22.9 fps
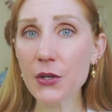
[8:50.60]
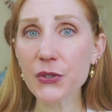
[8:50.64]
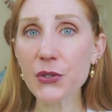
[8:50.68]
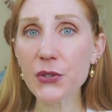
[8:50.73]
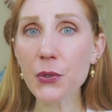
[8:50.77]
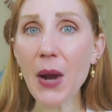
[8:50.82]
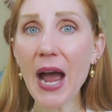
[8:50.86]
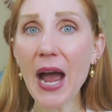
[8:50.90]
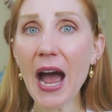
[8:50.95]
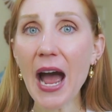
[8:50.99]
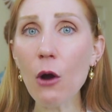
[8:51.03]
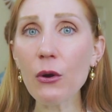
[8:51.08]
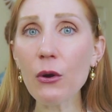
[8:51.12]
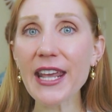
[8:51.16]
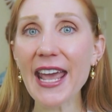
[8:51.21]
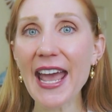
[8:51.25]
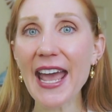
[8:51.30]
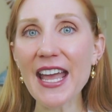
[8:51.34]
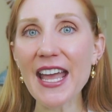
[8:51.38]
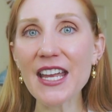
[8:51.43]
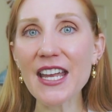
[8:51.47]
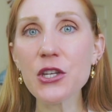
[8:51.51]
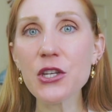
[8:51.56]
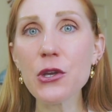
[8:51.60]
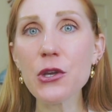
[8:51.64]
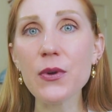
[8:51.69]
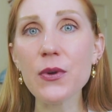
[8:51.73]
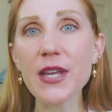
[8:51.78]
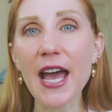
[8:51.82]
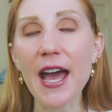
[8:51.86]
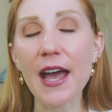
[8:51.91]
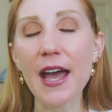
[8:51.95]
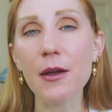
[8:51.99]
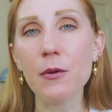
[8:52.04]
So, how can
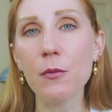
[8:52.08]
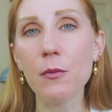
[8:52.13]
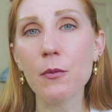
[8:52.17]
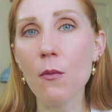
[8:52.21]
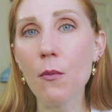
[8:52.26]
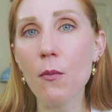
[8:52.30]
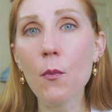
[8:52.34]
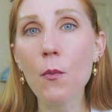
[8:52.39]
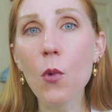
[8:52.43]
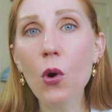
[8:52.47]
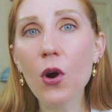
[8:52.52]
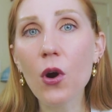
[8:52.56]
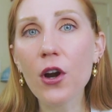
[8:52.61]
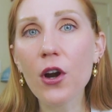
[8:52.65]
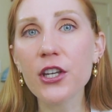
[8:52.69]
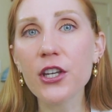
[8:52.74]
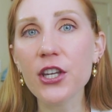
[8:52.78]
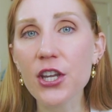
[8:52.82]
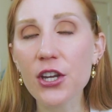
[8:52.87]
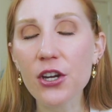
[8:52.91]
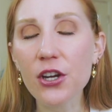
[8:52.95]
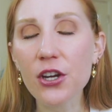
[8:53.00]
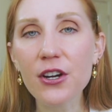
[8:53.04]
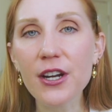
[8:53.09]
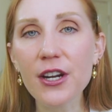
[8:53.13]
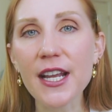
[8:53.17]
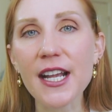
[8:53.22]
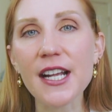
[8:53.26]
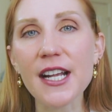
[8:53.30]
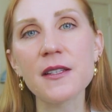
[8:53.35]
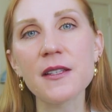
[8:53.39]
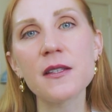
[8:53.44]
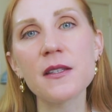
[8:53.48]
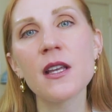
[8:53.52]
you get more
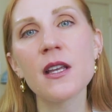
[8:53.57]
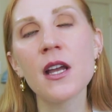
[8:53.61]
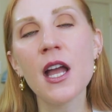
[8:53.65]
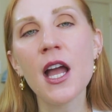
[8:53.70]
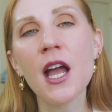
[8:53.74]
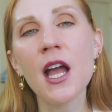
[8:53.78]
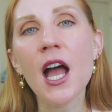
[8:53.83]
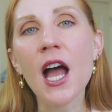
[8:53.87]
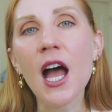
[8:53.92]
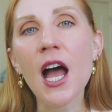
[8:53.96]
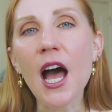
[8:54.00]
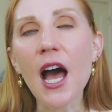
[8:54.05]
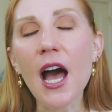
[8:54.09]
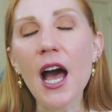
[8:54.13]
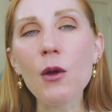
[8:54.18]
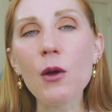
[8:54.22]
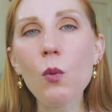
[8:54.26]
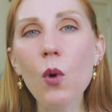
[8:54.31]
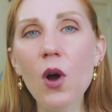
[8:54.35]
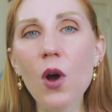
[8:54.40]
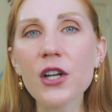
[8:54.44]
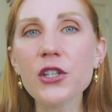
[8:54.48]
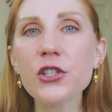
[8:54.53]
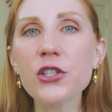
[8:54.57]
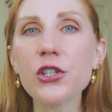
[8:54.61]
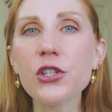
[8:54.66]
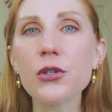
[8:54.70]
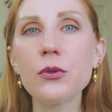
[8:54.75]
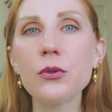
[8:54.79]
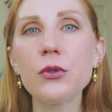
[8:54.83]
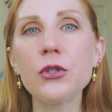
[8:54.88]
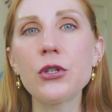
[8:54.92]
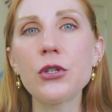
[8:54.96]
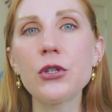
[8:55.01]
curious? I
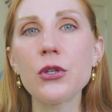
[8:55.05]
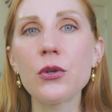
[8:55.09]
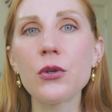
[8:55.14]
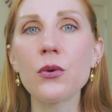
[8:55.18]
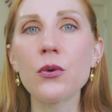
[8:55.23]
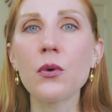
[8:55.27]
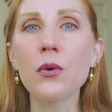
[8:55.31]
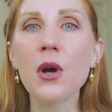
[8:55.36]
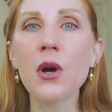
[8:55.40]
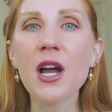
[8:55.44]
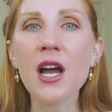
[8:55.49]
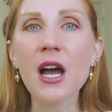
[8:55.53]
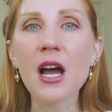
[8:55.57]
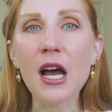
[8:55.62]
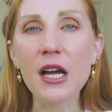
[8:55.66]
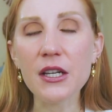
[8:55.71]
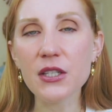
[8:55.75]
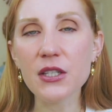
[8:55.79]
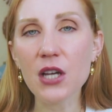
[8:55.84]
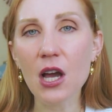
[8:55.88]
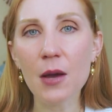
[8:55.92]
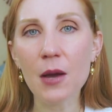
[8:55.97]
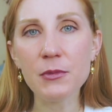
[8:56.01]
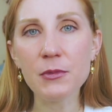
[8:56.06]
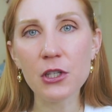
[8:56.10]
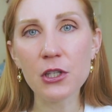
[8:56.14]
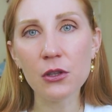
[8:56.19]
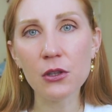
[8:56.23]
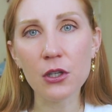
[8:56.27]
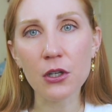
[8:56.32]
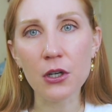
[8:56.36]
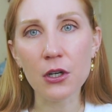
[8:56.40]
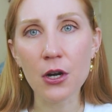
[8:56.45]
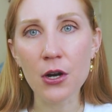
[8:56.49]
want you to adopt
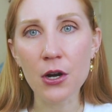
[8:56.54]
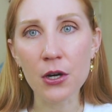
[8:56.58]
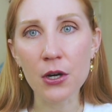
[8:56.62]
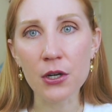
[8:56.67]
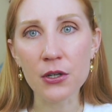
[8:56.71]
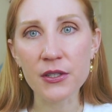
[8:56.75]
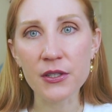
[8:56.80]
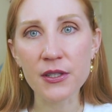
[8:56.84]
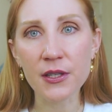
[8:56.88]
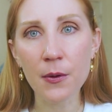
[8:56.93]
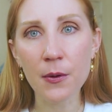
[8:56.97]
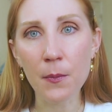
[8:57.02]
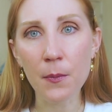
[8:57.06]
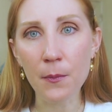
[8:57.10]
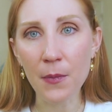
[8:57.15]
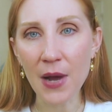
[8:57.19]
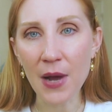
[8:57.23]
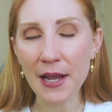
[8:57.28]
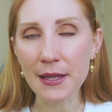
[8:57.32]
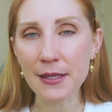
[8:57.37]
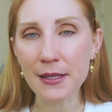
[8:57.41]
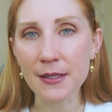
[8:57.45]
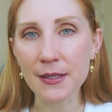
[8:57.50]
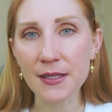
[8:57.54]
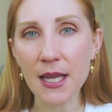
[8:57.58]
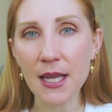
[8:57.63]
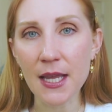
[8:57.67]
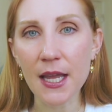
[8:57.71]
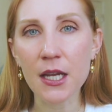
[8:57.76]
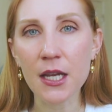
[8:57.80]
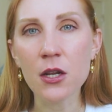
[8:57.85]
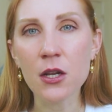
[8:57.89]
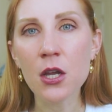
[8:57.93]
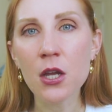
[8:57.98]
a learner's
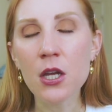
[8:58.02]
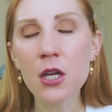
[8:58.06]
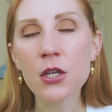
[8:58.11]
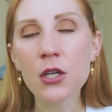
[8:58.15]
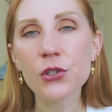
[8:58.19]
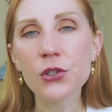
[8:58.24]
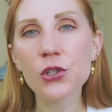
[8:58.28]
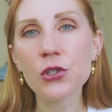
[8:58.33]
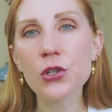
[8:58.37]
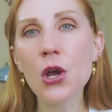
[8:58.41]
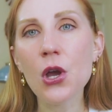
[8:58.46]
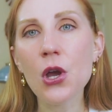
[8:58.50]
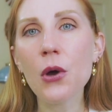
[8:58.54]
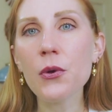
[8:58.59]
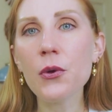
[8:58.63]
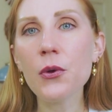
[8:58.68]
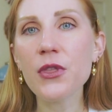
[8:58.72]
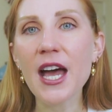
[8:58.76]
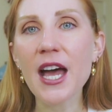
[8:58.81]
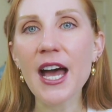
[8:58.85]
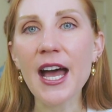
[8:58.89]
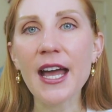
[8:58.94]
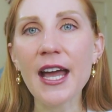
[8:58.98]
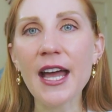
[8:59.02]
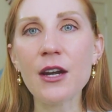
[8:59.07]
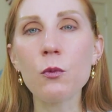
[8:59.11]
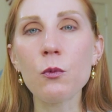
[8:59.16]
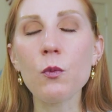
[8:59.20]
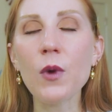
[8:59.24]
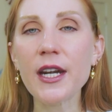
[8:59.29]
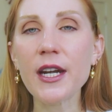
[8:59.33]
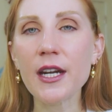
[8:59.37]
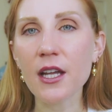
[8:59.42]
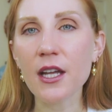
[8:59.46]
mindset to know that
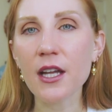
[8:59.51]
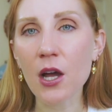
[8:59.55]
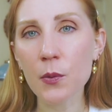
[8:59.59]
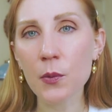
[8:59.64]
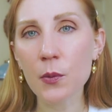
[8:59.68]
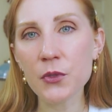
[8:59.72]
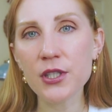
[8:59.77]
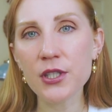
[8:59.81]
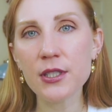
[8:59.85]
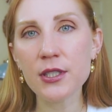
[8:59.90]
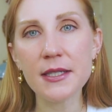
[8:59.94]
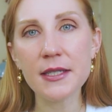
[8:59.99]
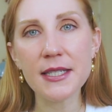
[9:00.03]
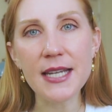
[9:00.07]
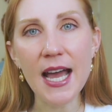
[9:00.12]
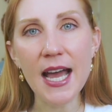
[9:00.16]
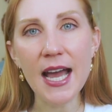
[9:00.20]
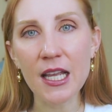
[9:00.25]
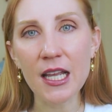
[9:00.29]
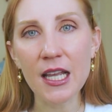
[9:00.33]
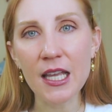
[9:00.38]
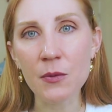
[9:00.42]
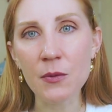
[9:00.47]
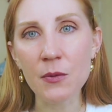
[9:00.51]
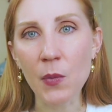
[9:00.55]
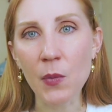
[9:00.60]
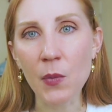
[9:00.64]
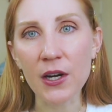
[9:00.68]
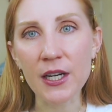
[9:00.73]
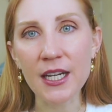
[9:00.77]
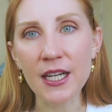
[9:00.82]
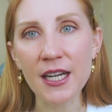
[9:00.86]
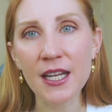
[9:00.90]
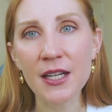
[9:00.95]
when it comes to data in
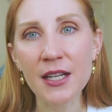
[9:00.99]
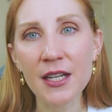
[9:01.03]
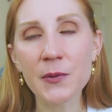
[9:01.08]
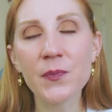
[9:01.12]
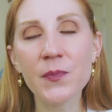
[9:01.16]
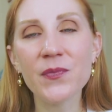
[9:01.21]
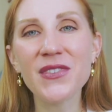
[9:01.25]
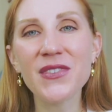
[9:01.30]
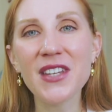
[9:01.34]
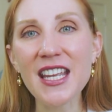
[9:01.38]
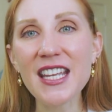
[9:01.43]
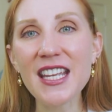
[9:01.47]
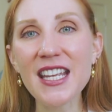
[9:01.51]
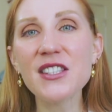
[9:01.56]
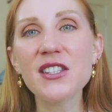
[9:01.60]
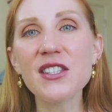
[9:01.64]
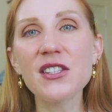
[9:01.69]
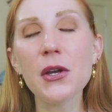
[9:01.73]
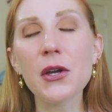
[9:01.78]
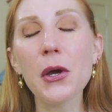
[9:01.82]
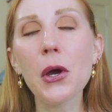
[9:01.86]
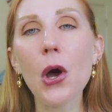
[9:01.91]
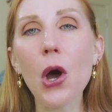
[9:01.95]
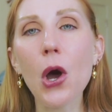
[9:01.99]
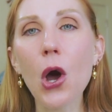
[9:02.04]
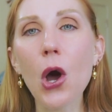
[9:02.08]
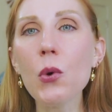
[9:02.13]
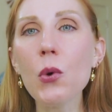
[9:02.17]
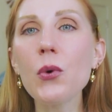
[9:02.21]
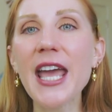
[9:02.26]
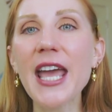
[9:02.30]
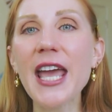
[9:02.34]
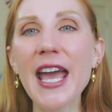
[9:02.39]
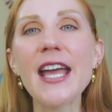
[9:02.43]
marketing, it's
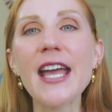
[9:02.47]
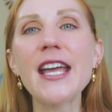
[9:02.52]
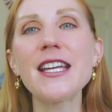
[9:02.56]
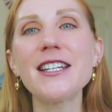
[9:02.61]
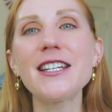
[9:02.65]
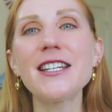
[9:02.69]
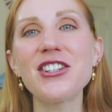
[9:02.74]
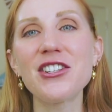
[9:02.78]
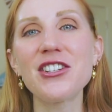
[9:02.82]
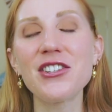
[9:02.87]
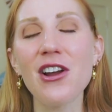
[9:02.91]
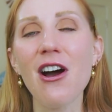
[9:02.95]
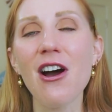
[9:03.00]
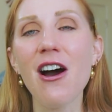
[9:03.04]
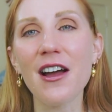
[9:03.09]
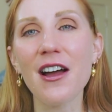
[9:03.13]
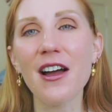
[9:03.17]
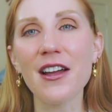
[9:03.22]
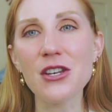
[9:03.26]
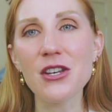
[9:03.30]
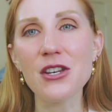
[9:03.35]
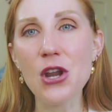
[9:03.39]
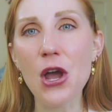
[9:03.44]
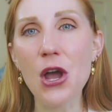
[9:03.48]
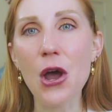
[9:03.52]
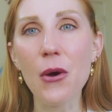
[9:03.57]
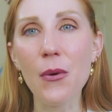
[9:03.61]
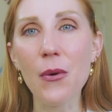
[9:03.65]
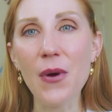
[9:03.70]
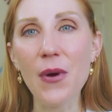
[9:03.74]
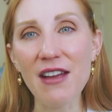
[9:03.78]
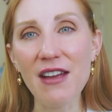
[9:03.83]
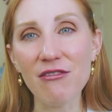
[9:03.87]
okay to not know